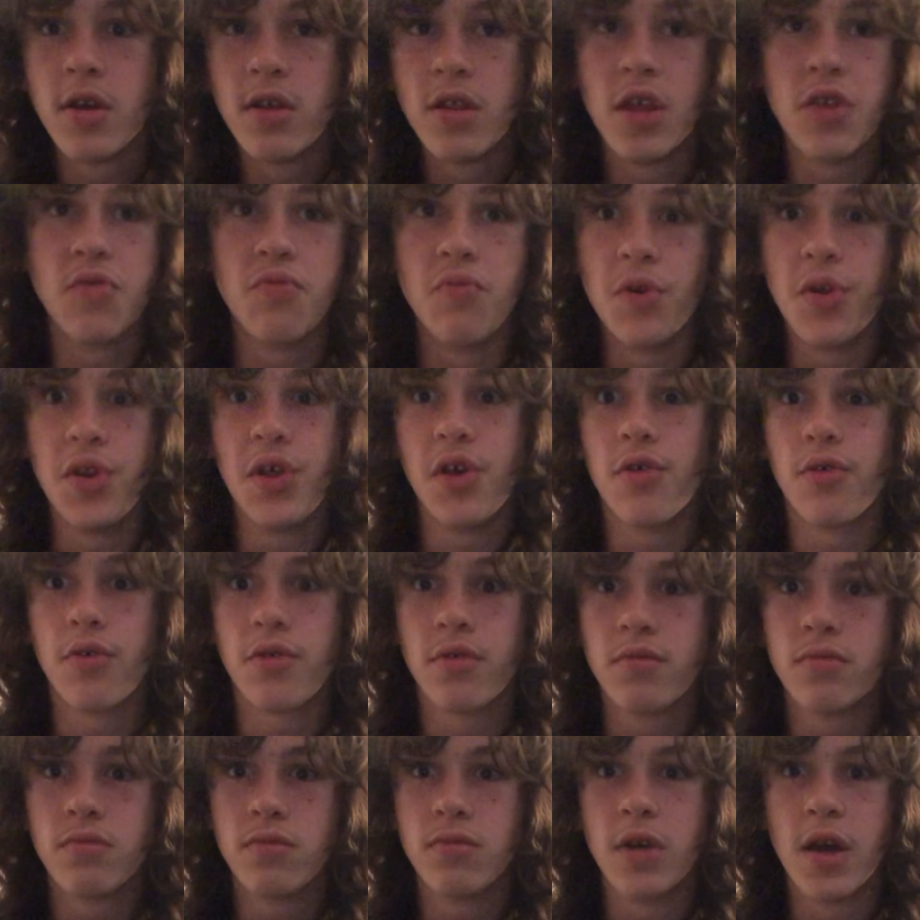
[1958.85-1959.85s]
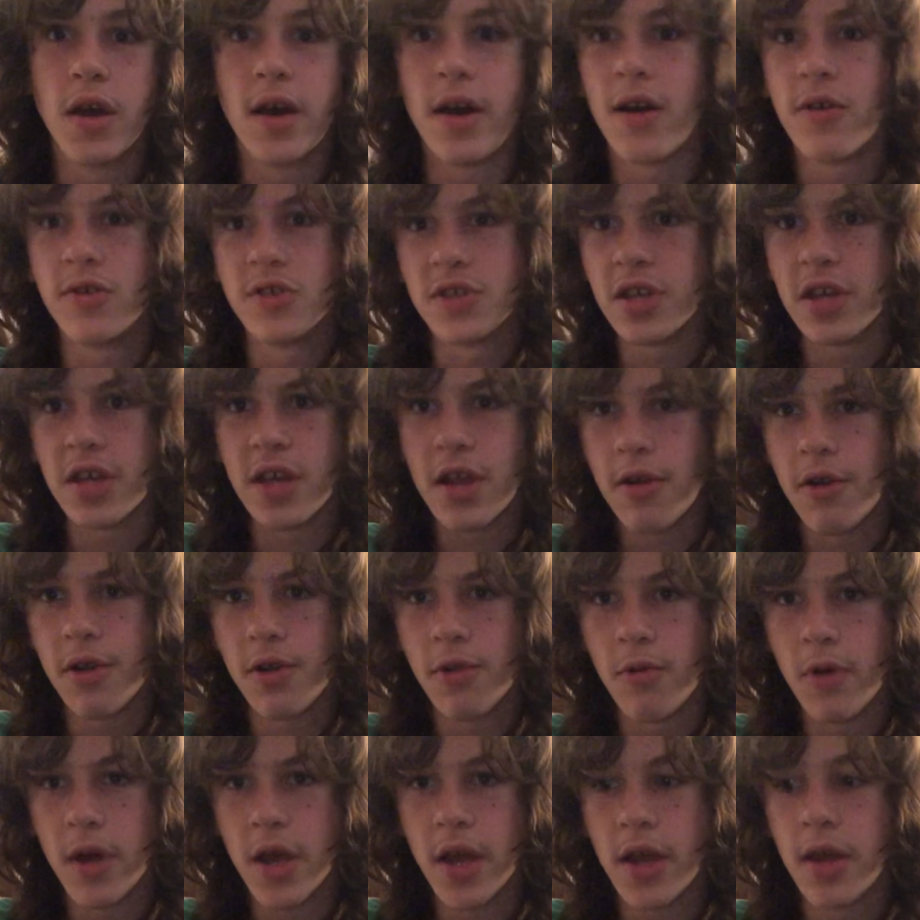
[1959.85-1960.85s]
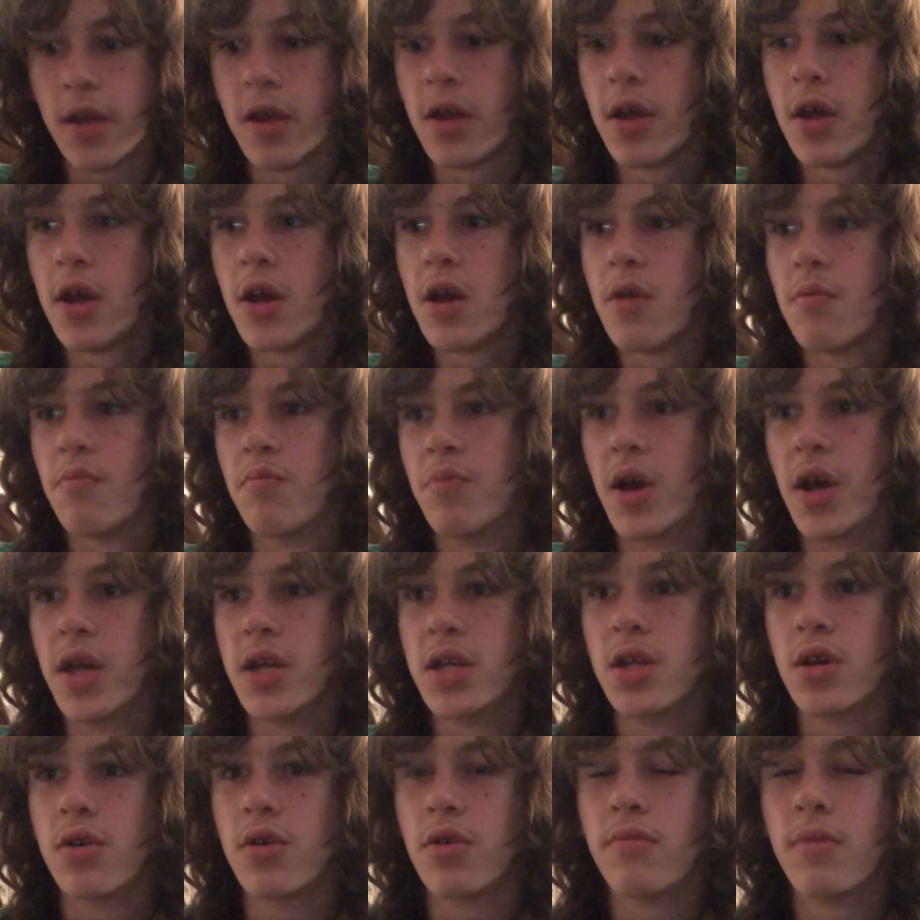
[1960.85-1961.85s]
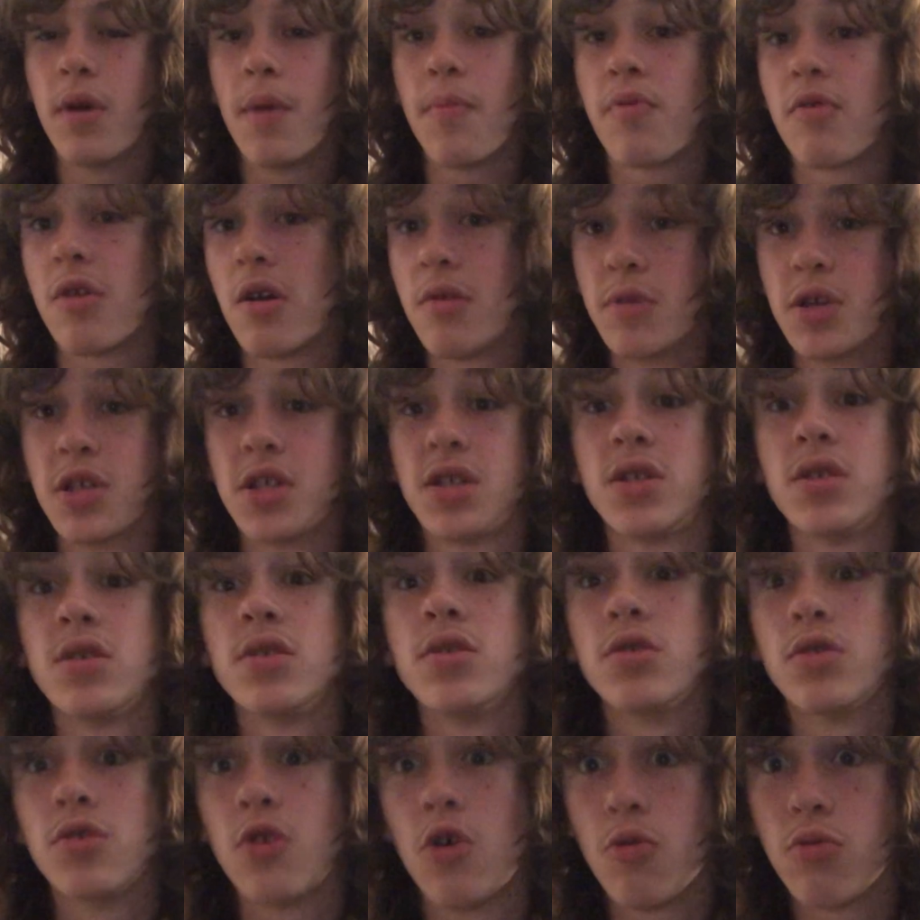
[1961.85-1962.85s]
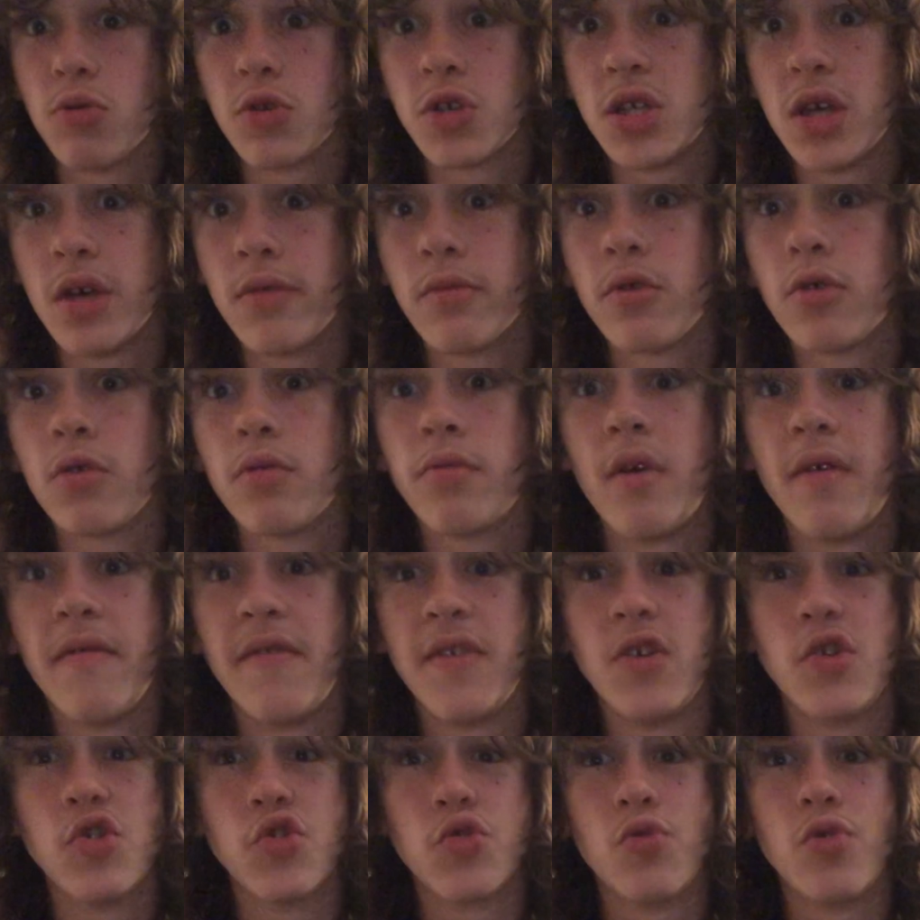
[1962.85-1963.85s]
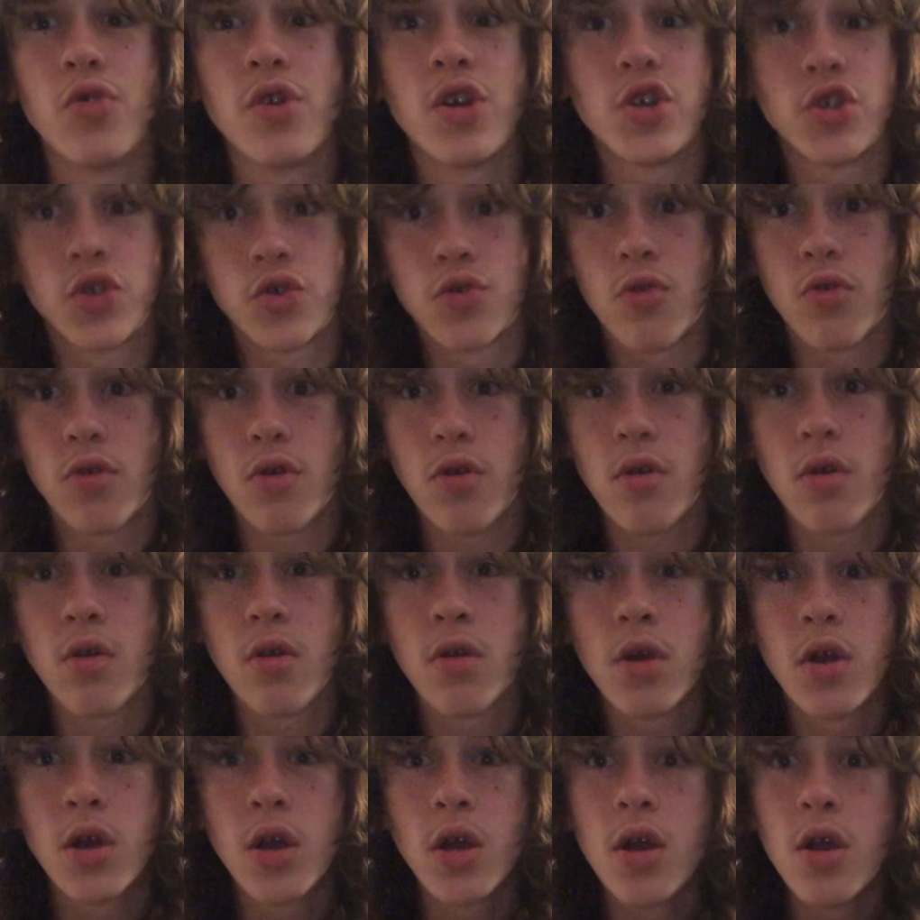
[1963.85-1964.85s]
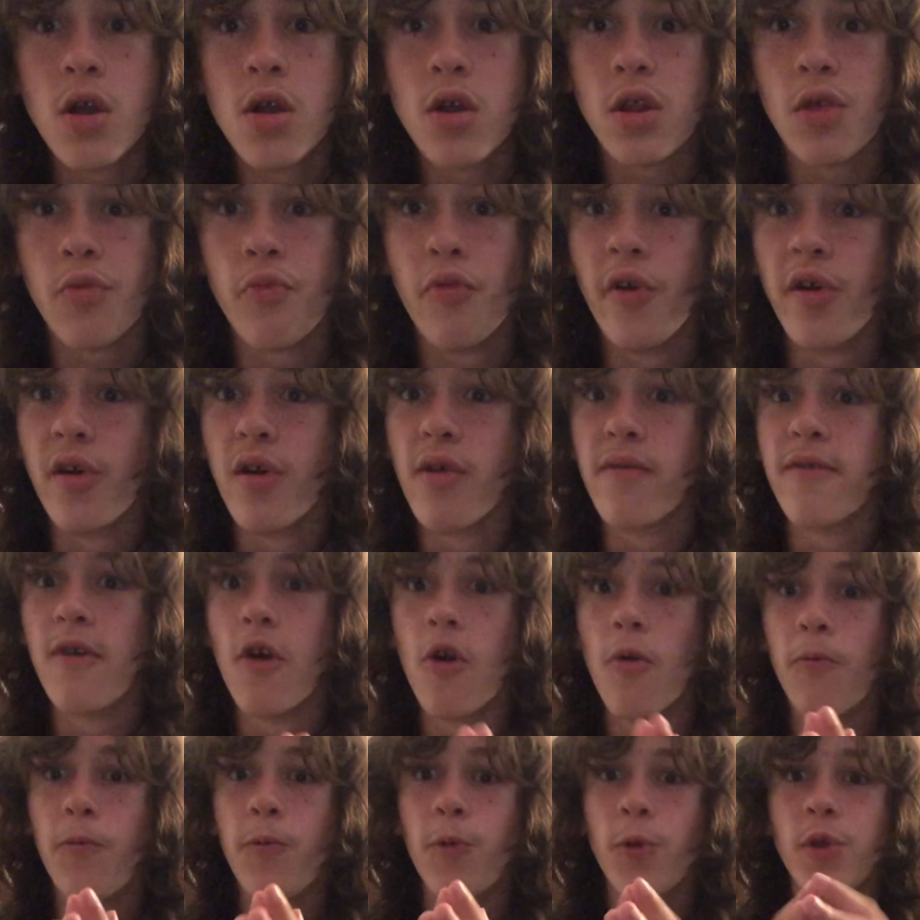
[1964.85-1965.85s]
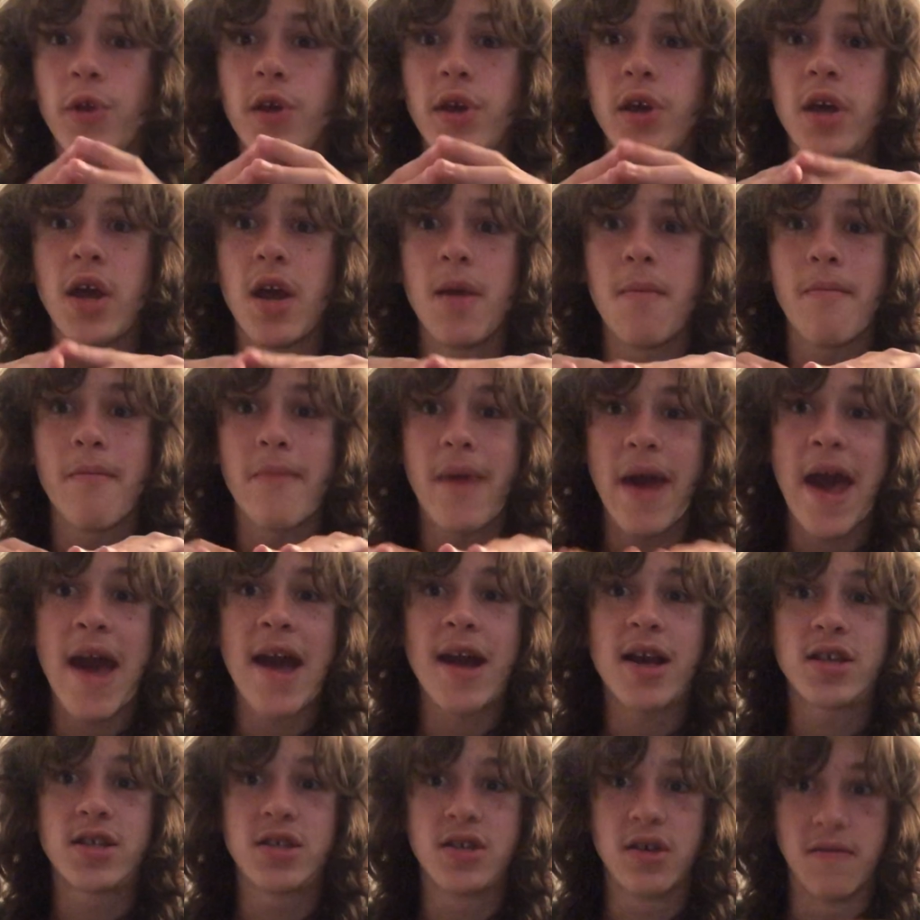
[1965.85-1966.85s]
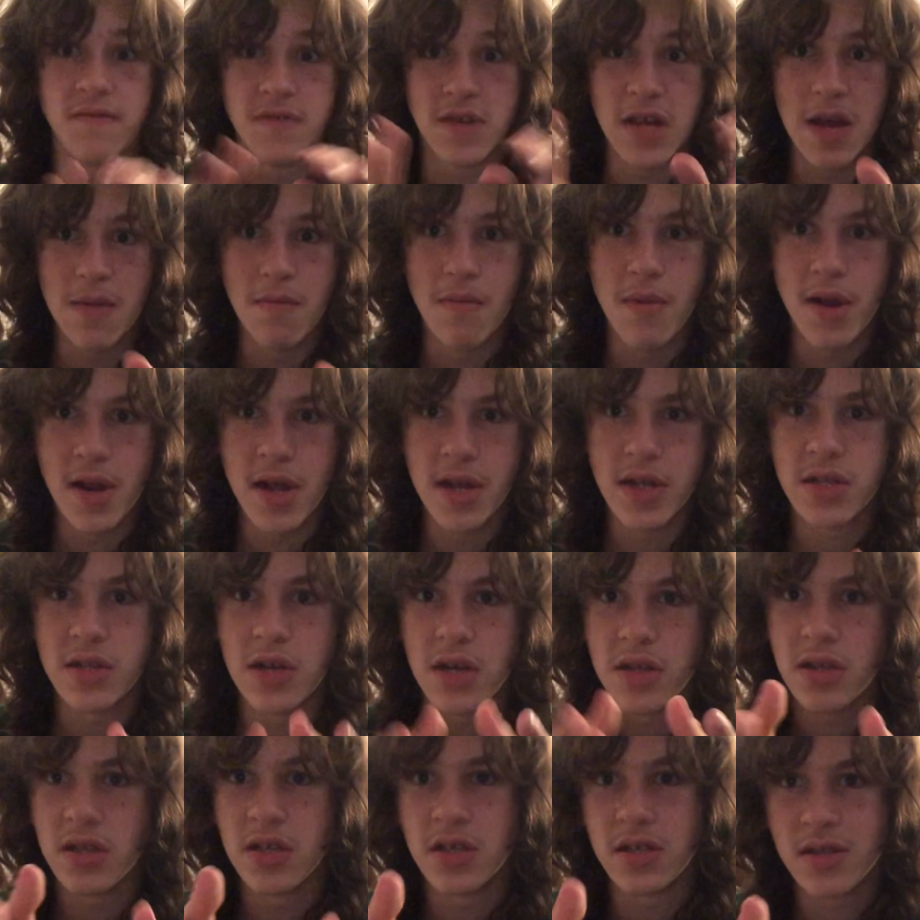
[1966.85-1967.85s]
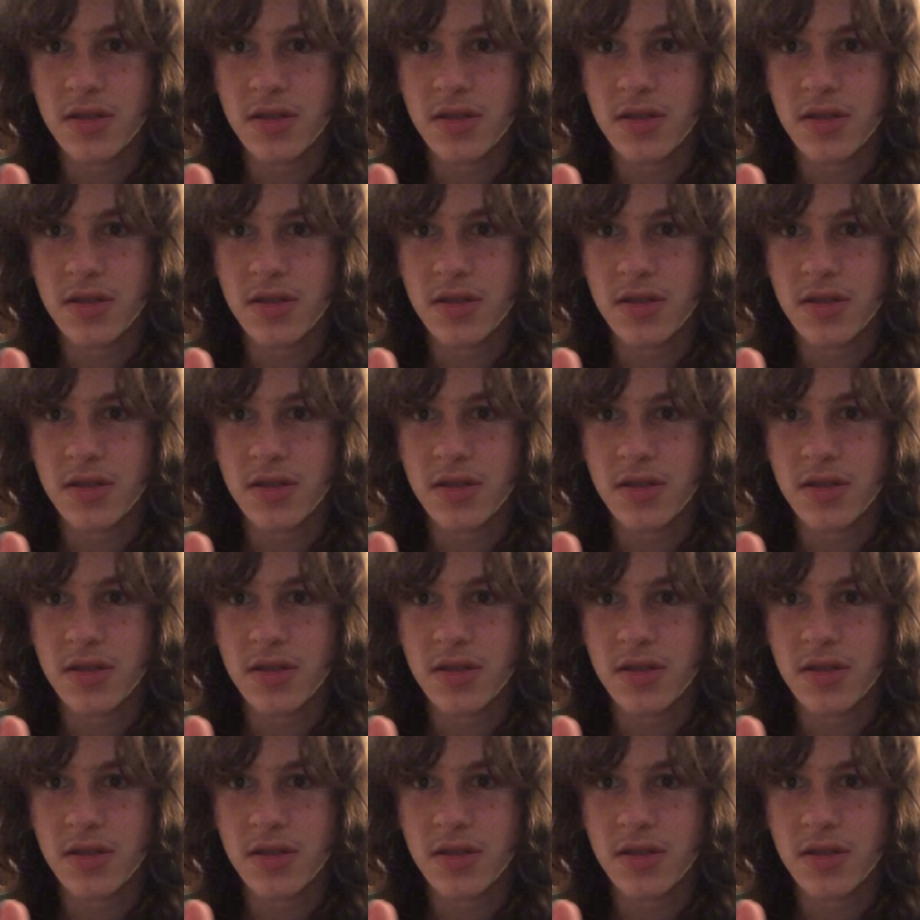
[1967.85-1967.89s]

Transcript: This video, I always get carried away. But, I promise over summer, my videos will get shorter to the point of hopefully a max of 10 minutes, not this